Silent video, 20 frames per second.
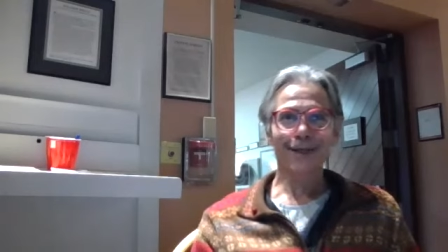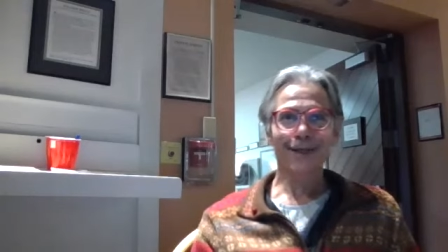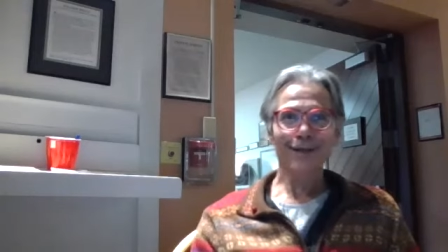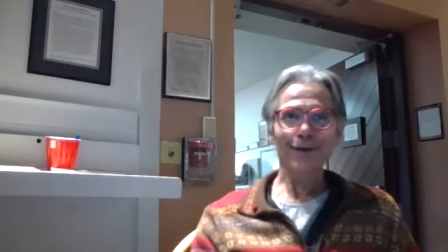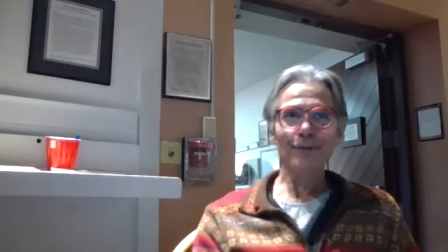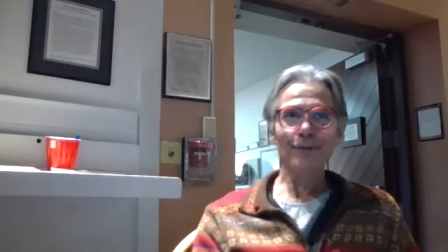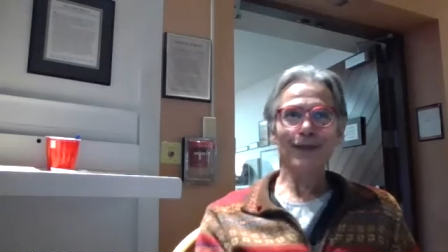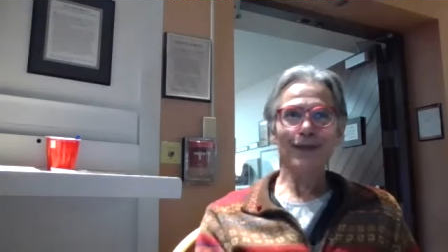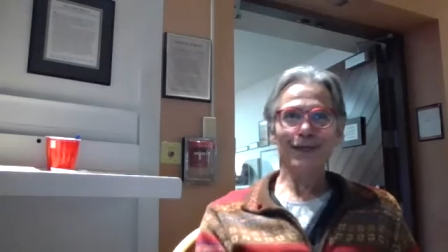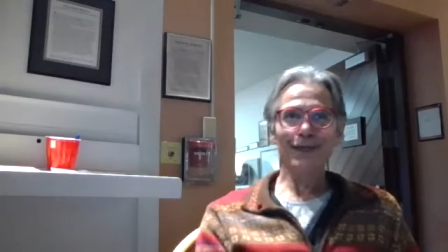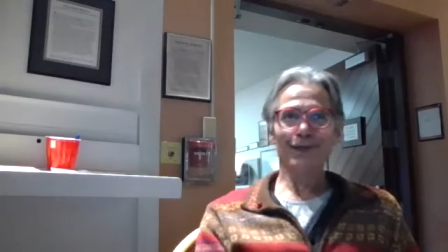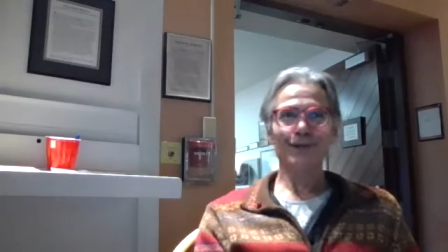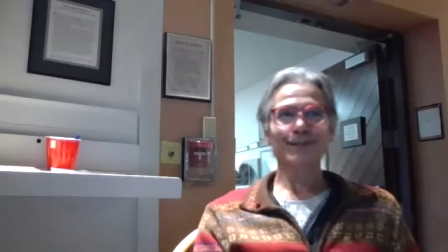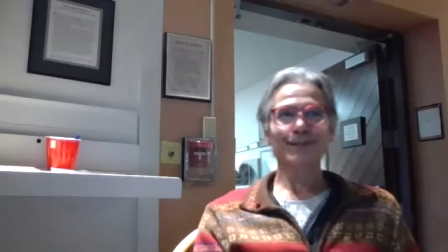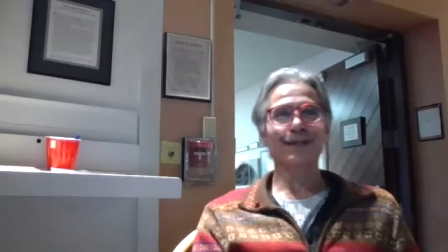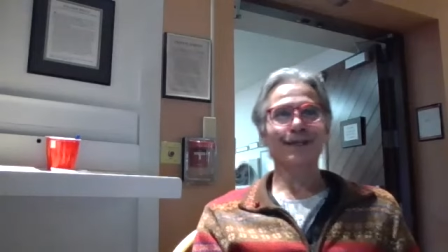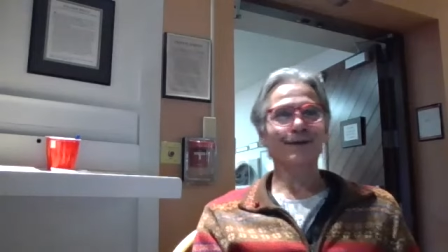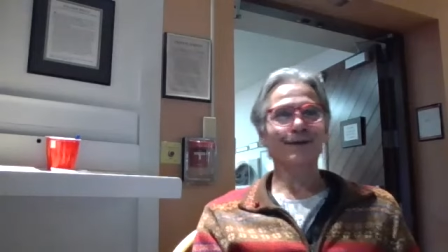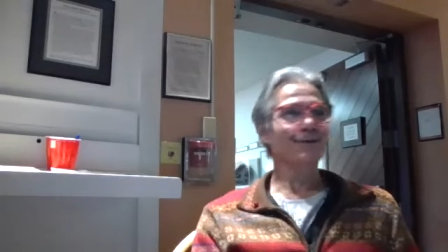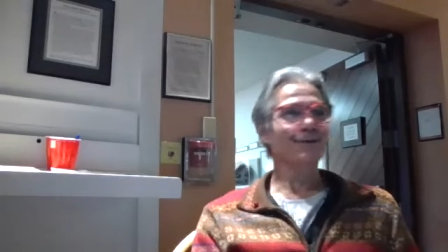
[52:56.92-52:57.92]
I hope I don't
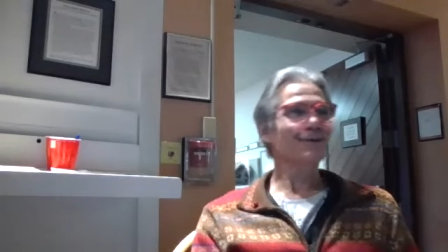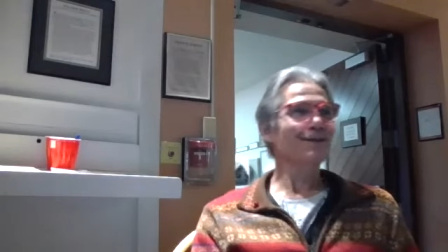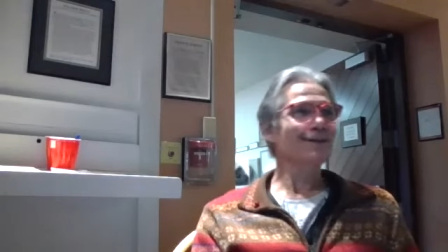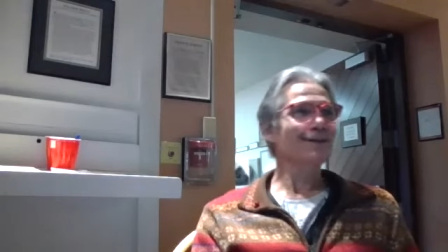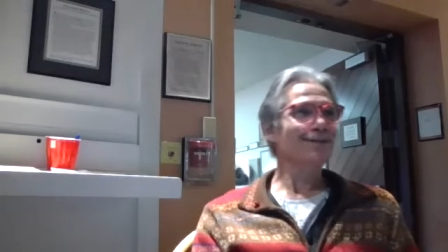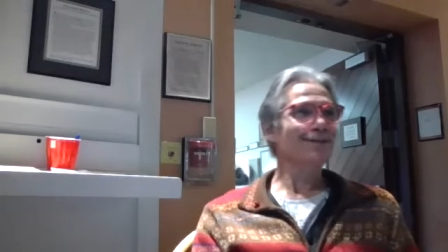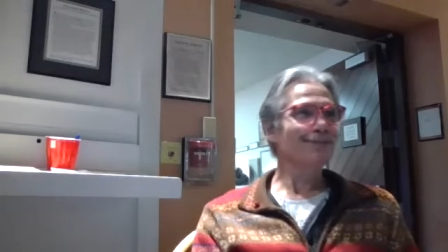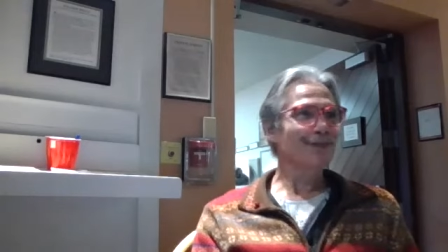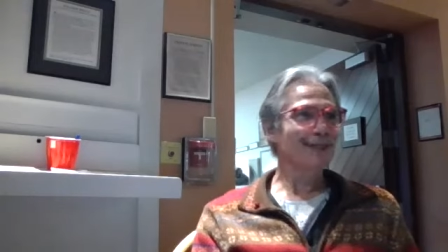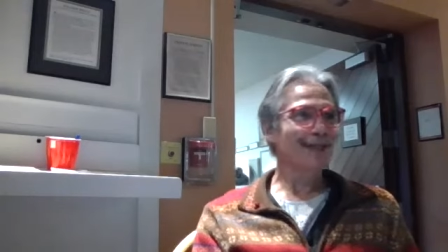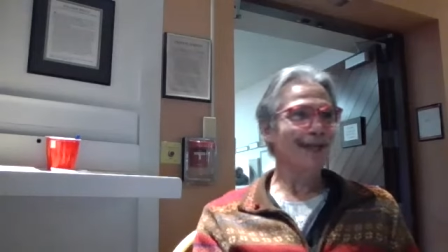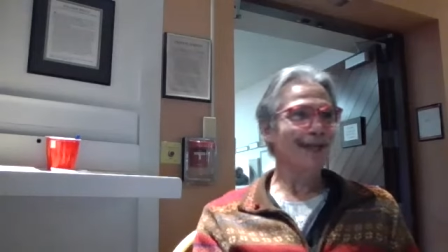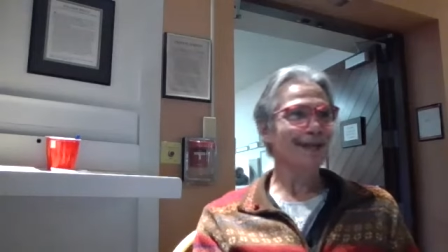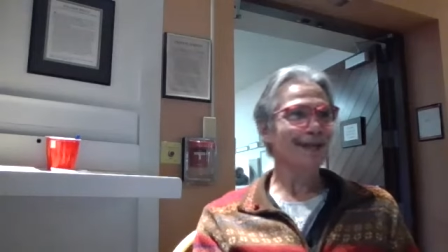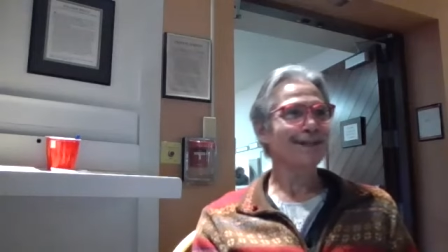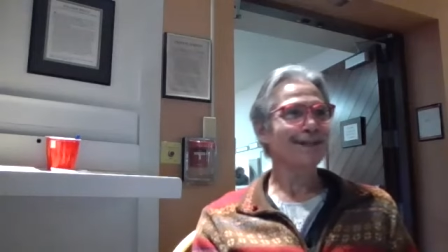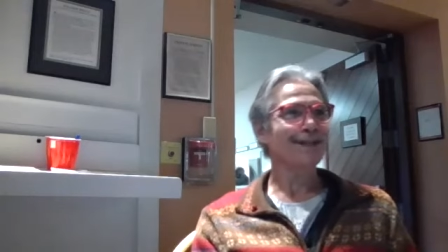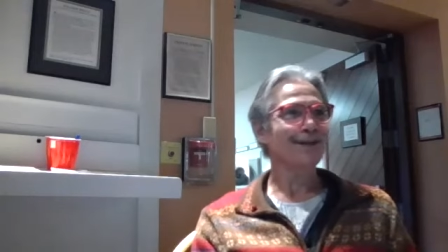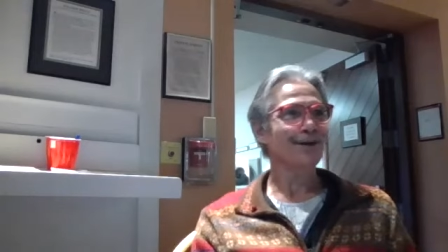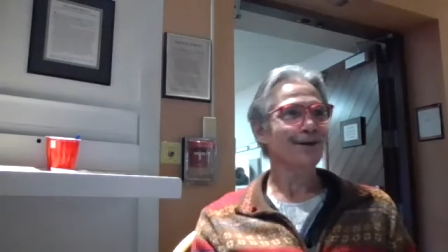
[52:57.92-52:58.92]
sound
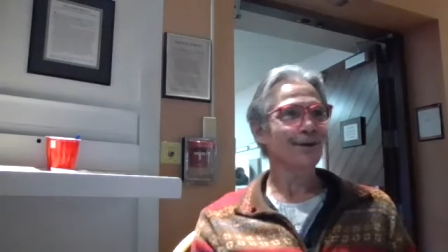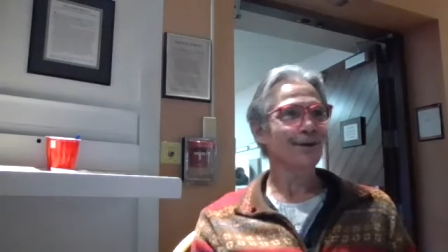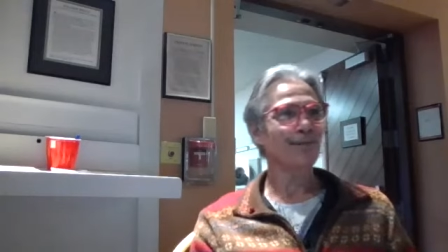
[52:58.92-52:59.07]
pedantic